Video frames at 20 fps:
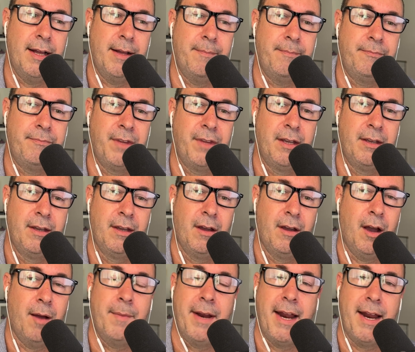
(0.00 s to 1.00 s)
I'm
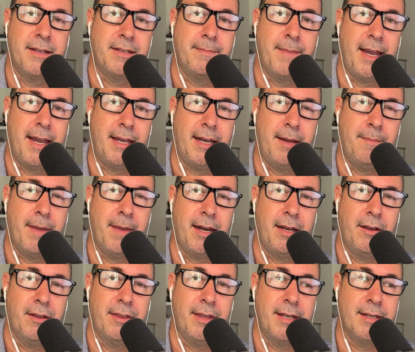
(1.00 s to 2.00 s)
not out to make any
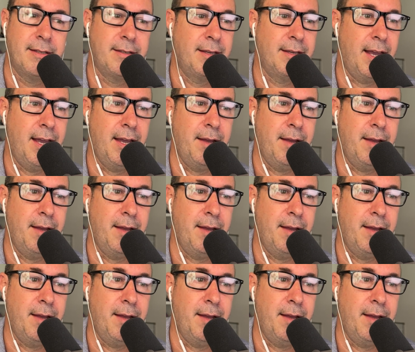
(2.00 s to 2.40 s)
money on this.